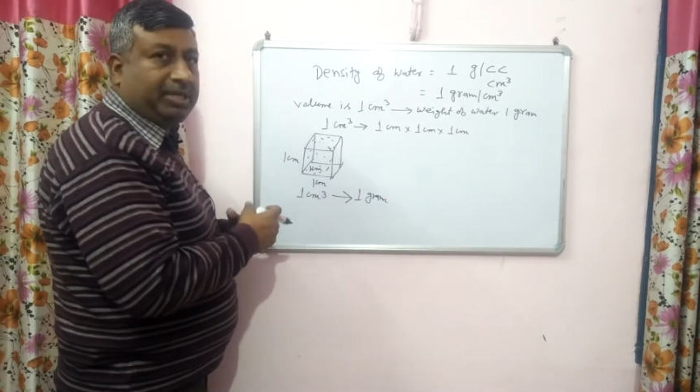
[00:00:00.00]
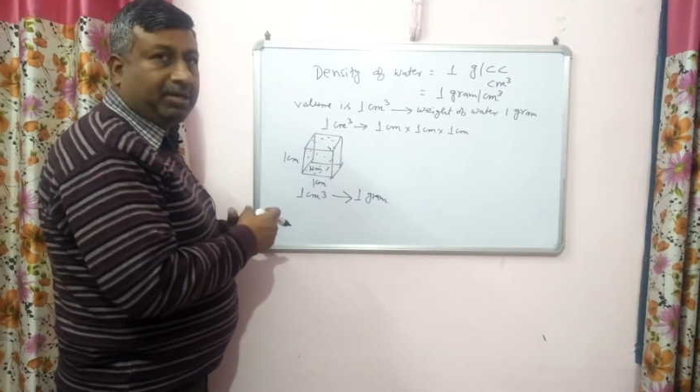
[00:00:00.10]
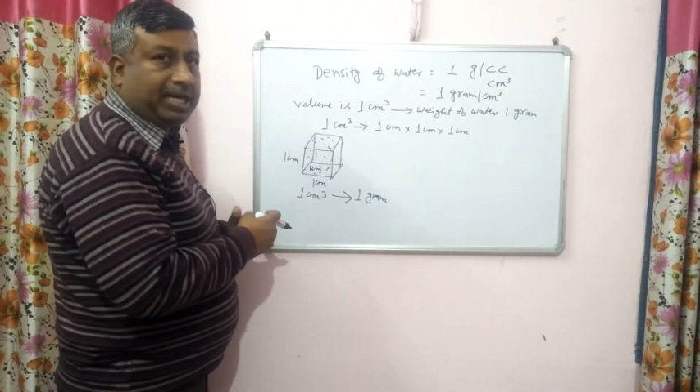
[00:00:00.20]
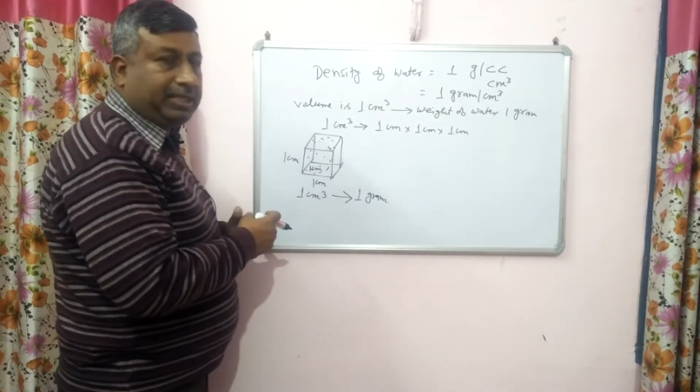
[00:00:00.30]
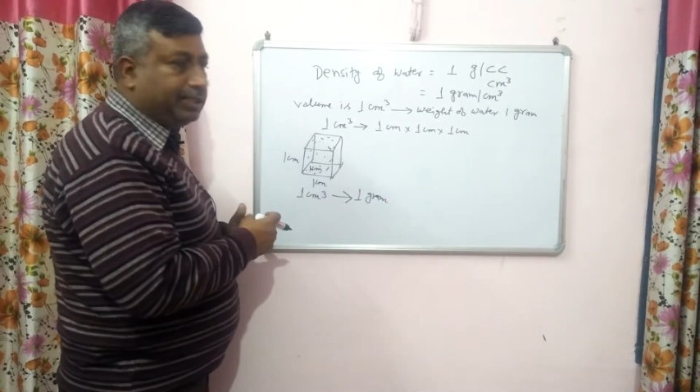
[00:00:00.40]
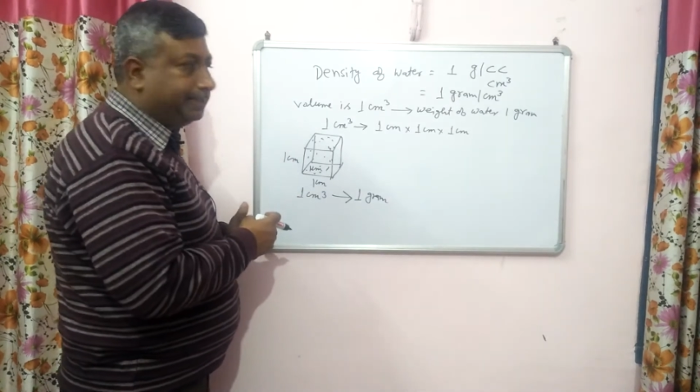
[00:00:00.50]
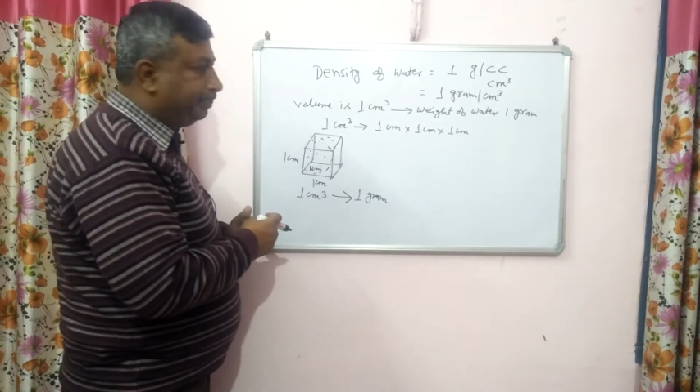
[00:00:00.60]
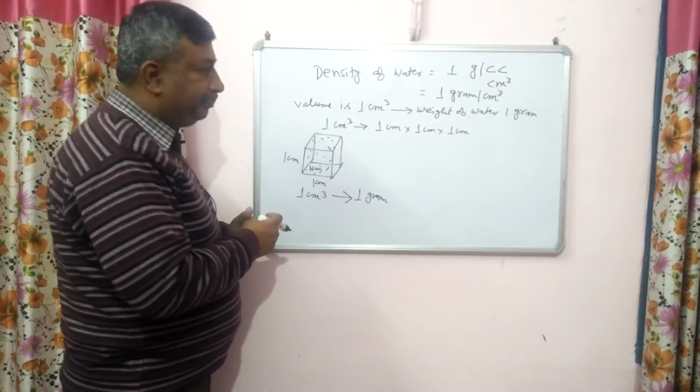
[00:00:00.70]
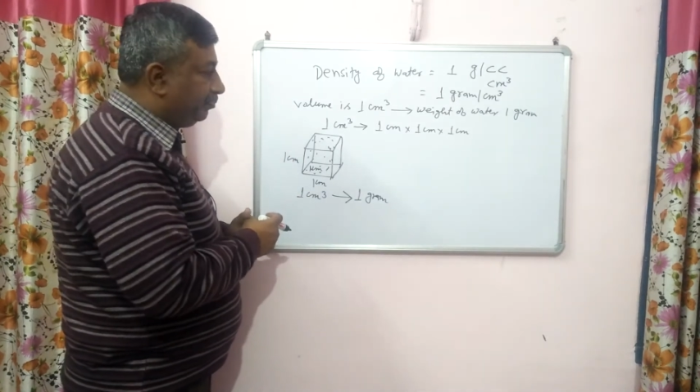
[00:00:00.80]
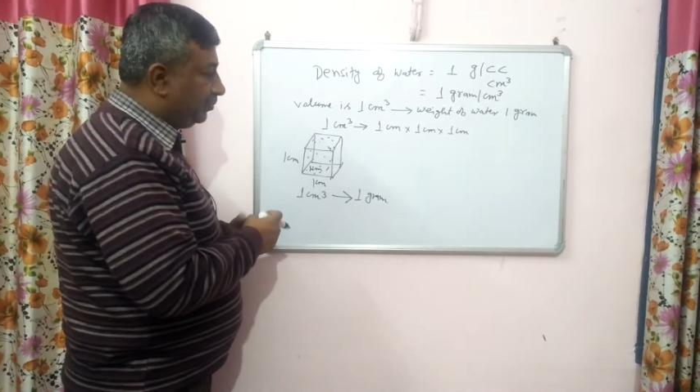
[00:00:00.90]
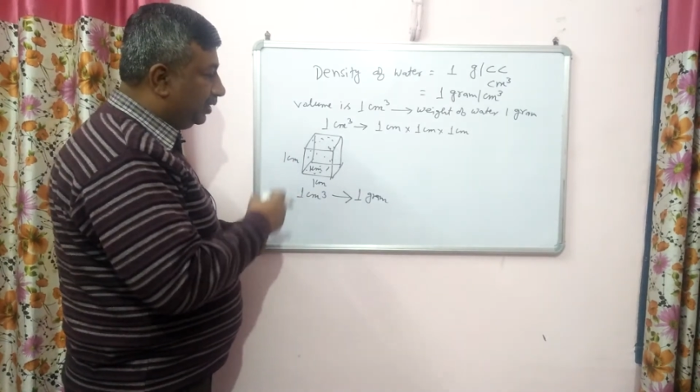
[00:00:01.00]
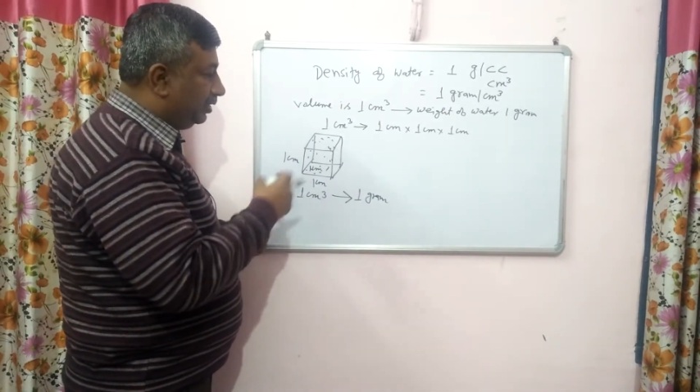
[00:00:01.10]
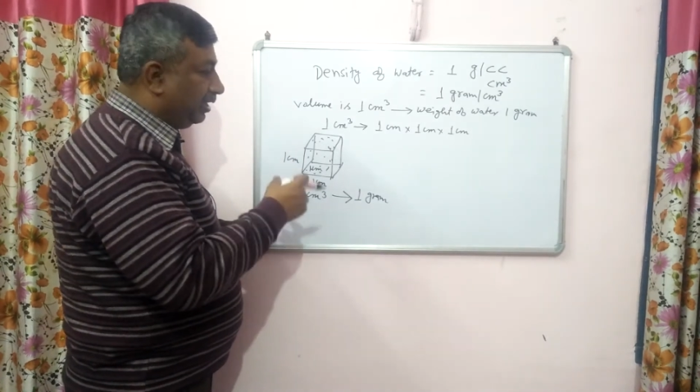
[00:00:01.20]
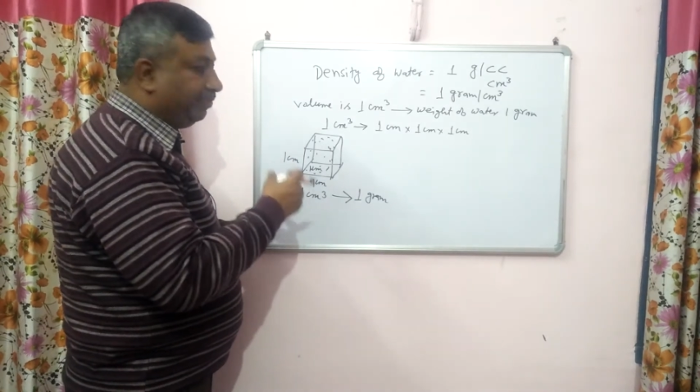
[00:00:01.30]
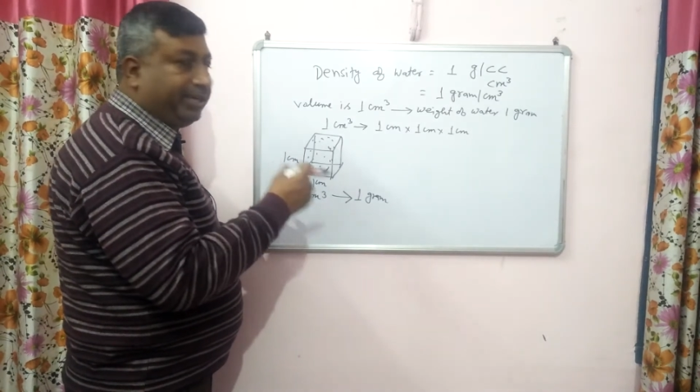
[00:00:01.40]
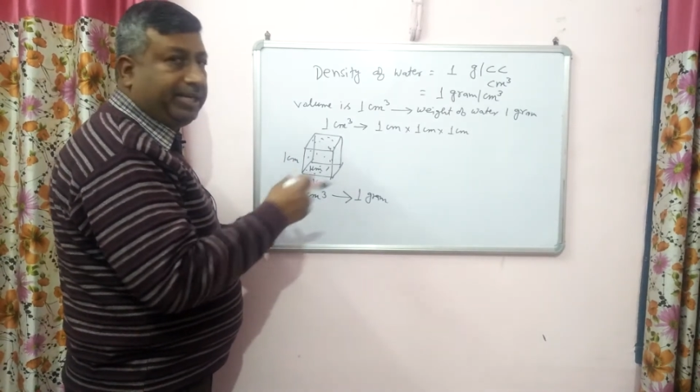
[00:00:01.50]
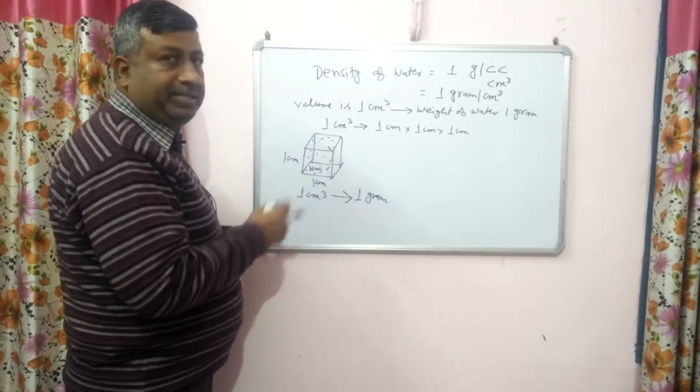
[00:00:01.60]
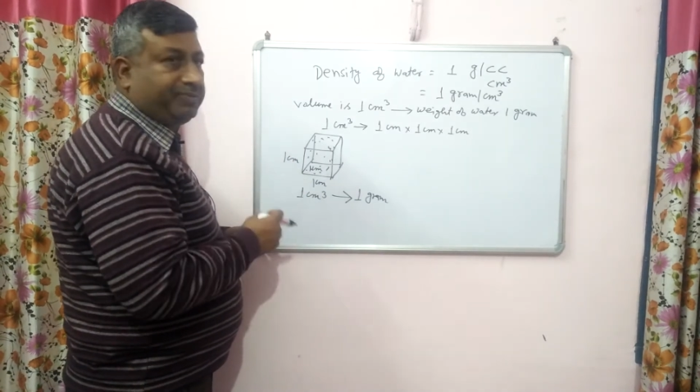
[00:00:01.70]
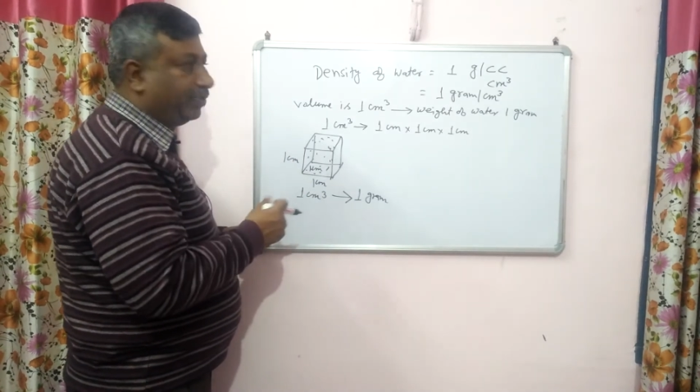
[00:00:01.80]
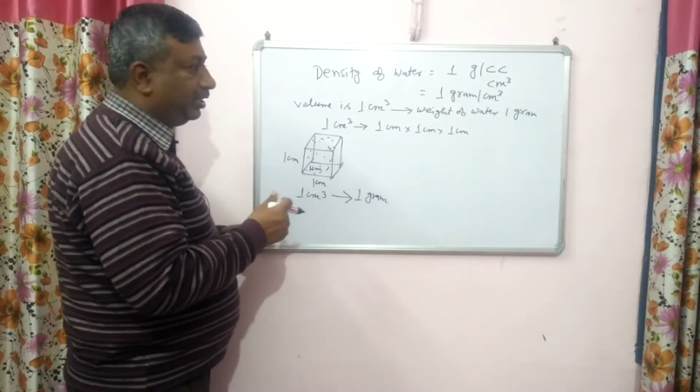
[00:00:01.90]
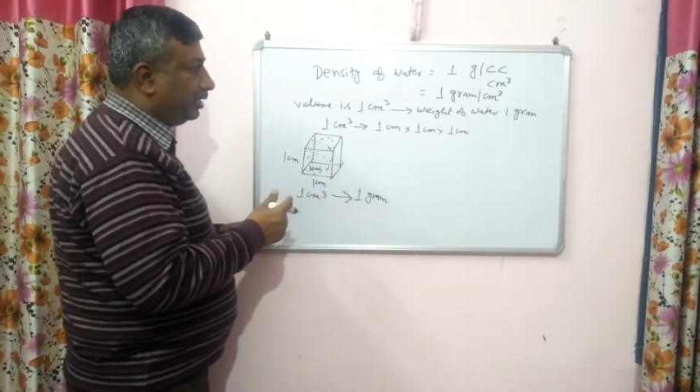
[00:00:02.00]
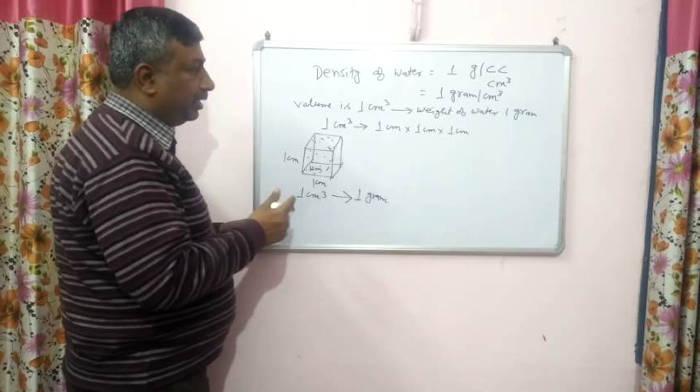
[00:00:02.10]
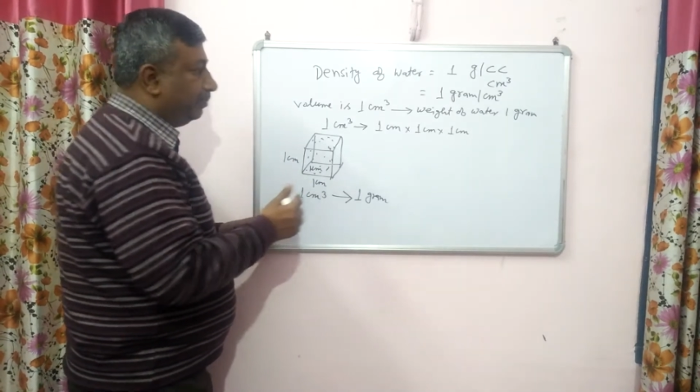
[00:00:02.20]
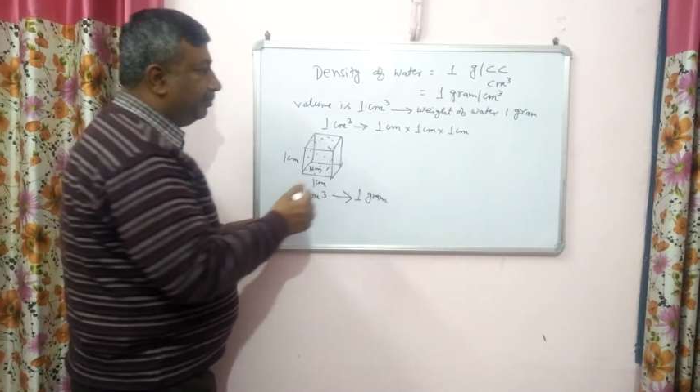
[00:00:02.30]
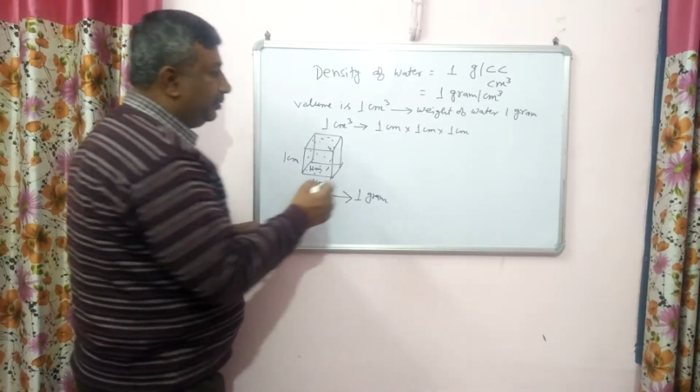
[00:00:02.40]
length, then weight is 1 gram.